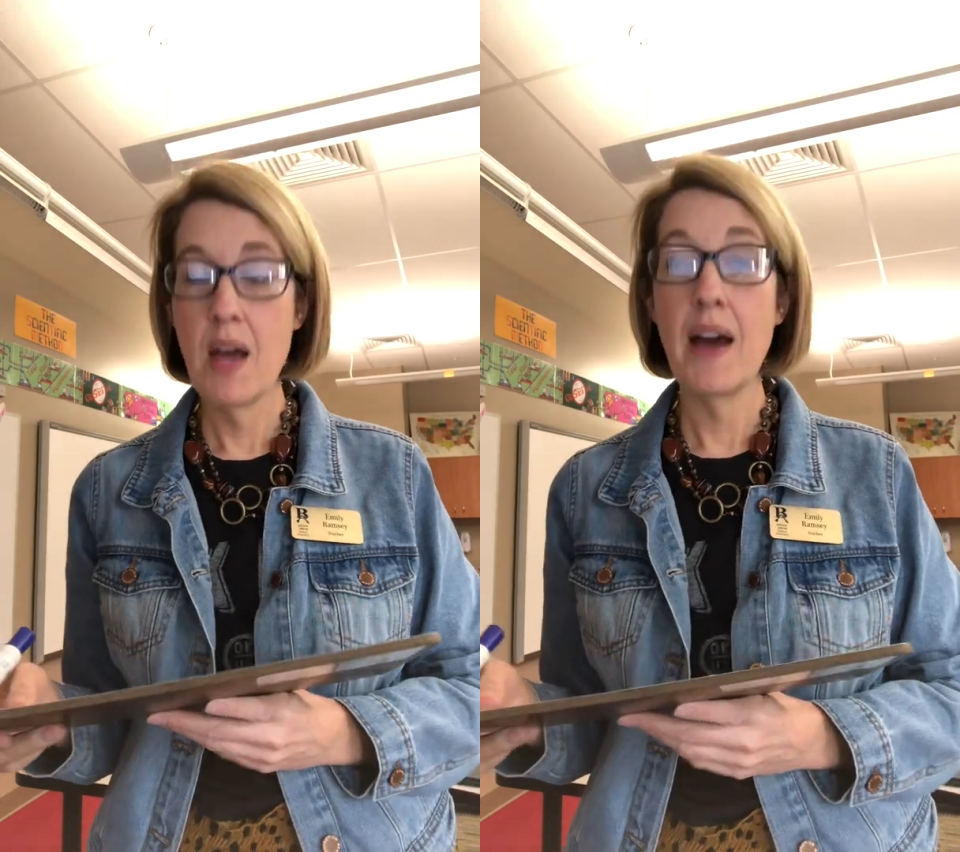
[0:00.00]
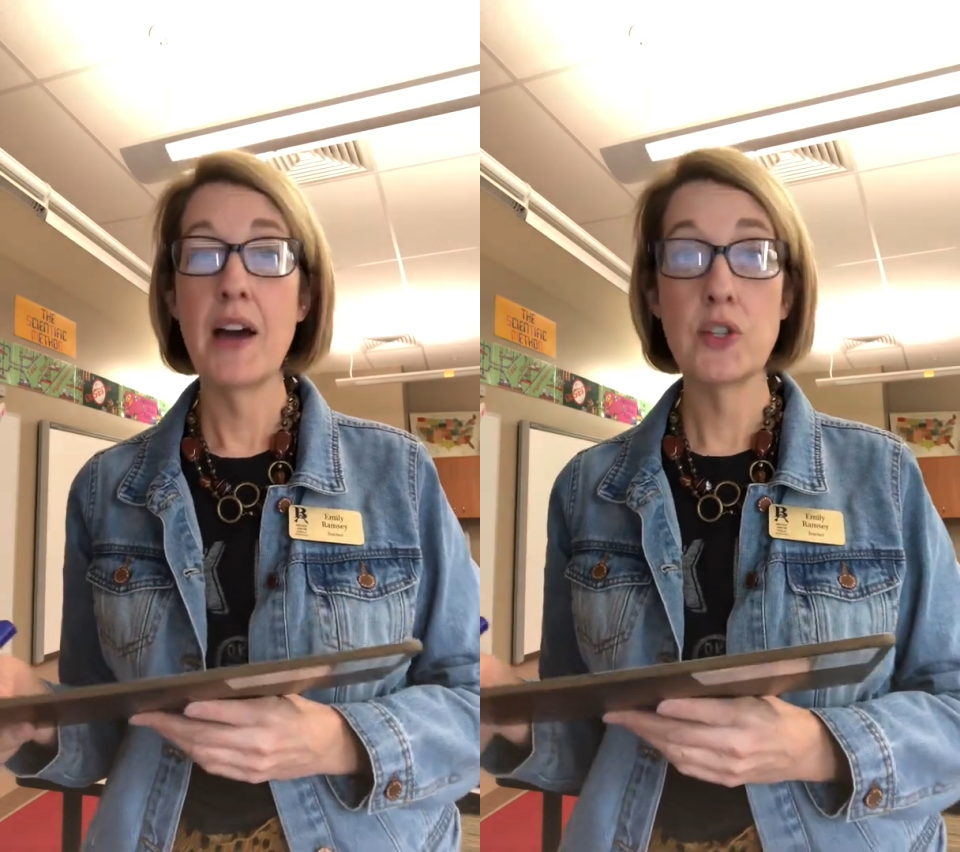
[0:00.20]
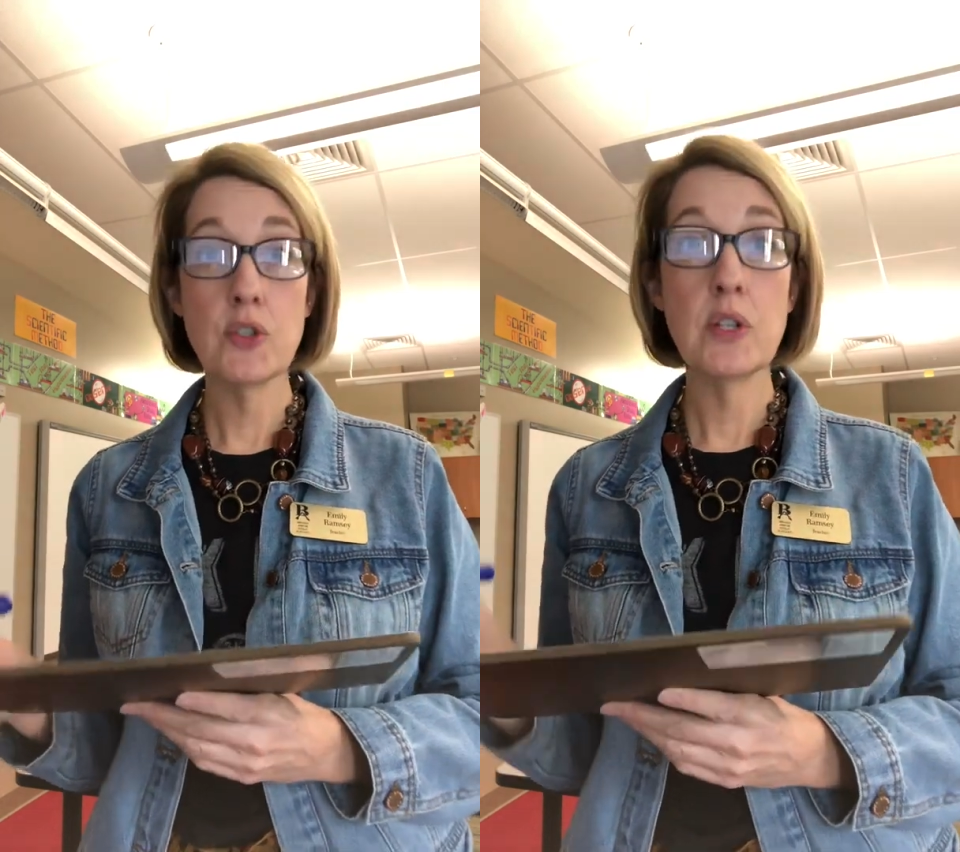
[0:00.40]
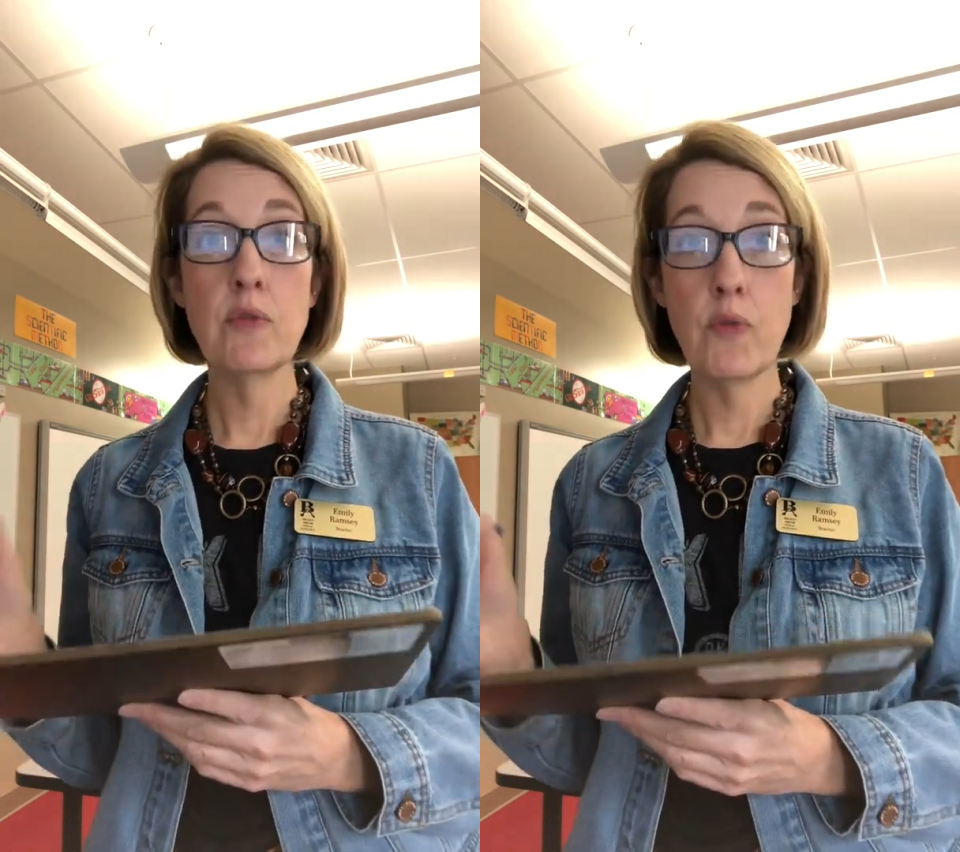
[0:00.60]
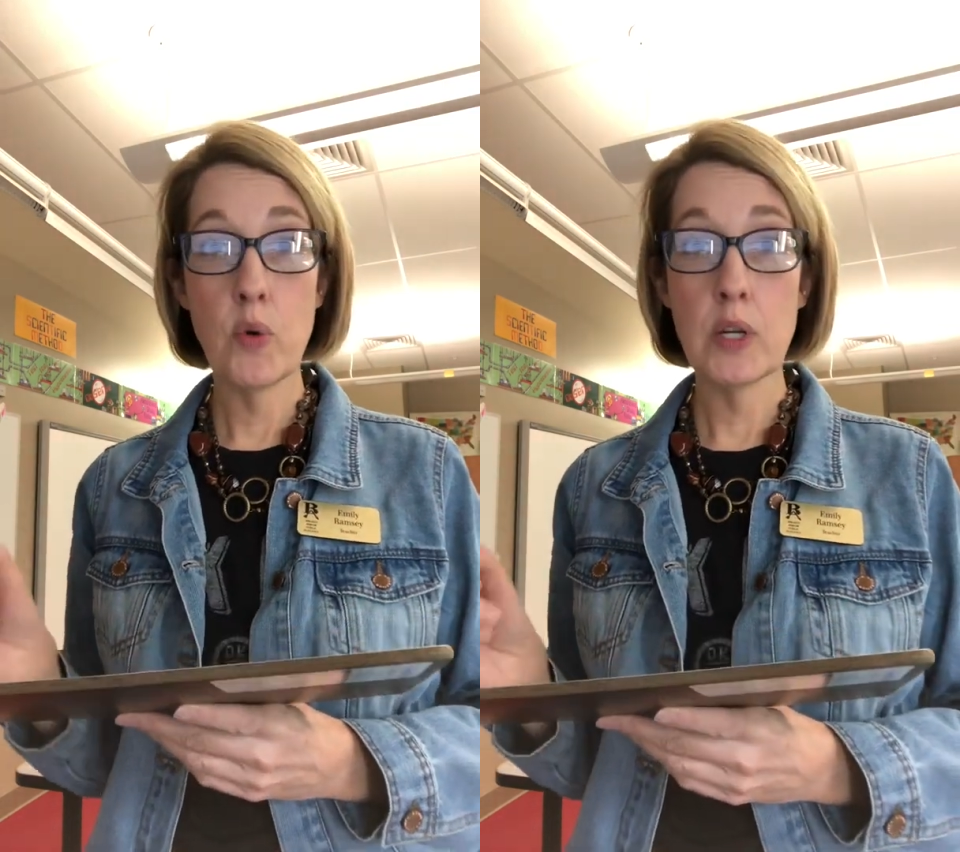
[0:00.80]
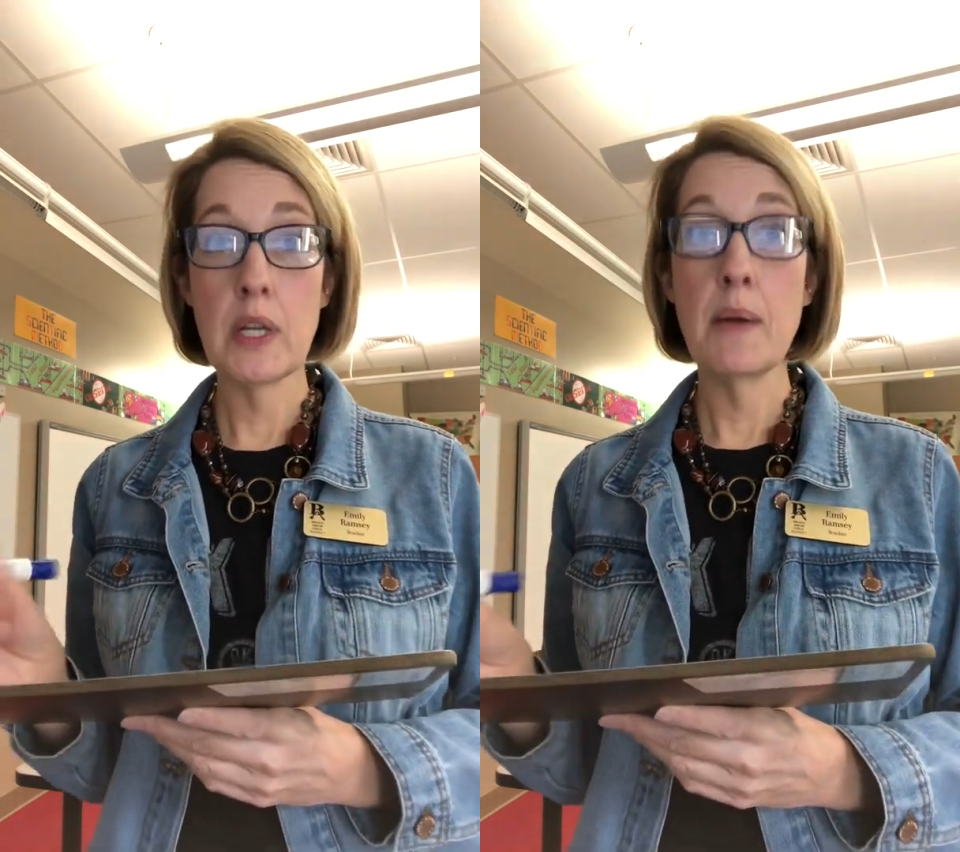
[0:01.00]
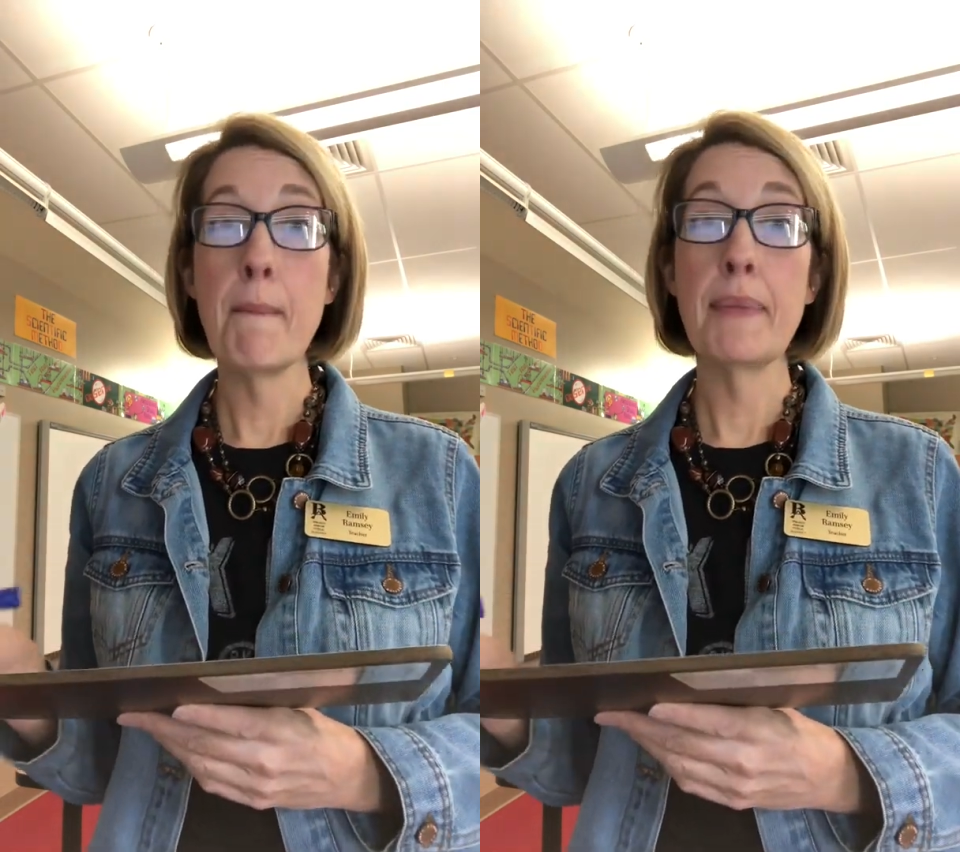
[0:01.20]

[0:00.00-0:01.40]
140